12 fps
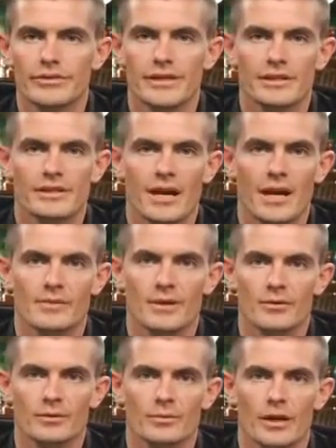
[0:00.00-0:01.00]
6 times
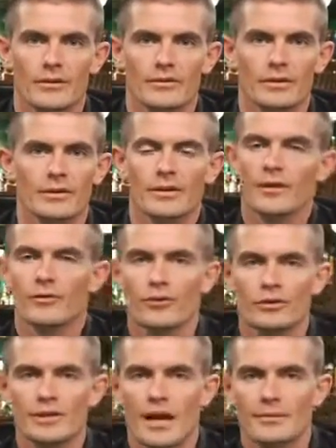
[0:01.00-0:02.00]
I was bluffing,
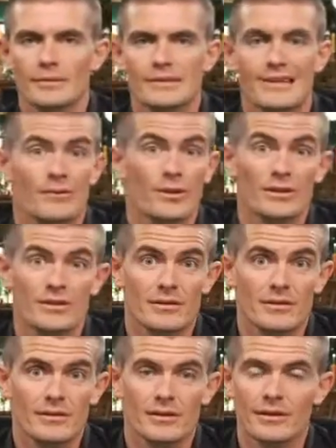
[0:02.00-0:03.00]
4 times I
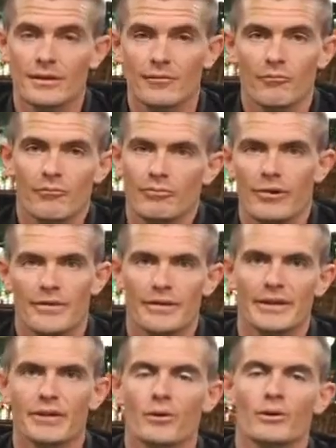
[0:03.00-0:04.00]
wasn't, but
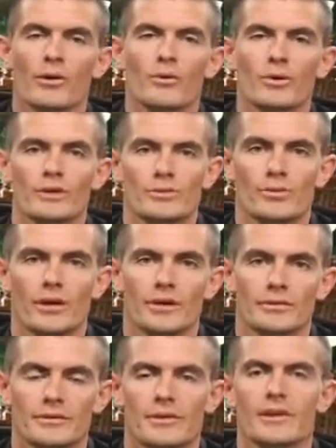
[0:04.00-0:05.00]
they don't know which
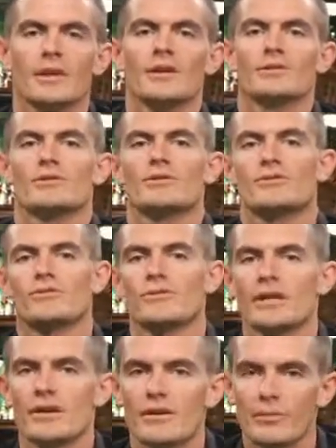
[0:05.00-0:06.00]
ones. So it's
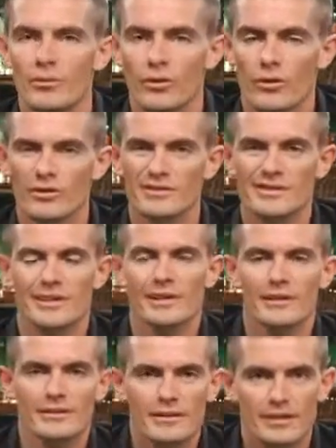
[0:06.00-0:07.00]
very important.
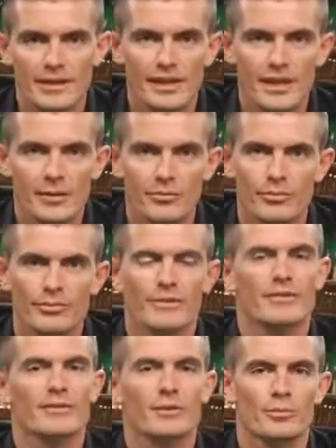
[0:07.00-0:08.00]
Keep
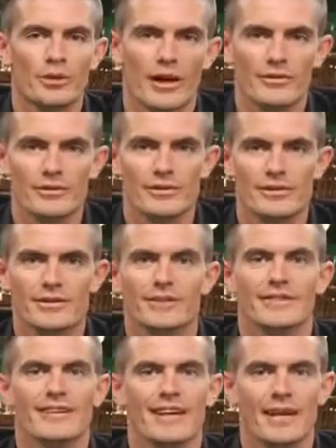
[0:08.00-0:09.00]
your bluffs
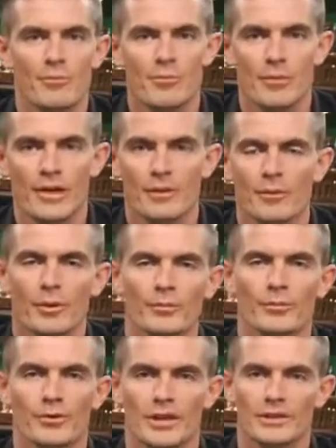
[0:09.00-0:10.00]
at a
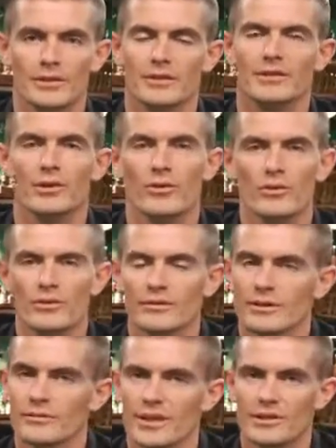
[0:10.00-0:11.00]
minimum risk. Don't
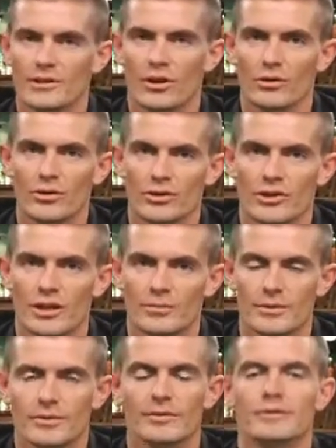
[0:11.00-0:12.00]
invest all your
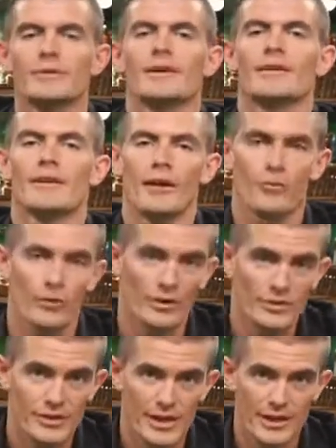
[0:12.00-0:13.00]
chips. I
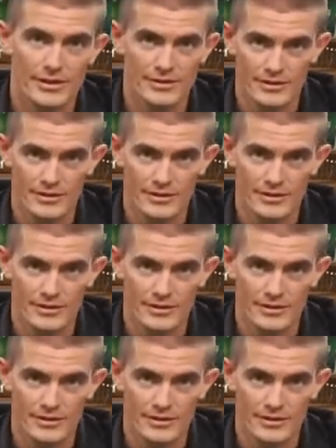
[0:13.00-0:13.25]
will say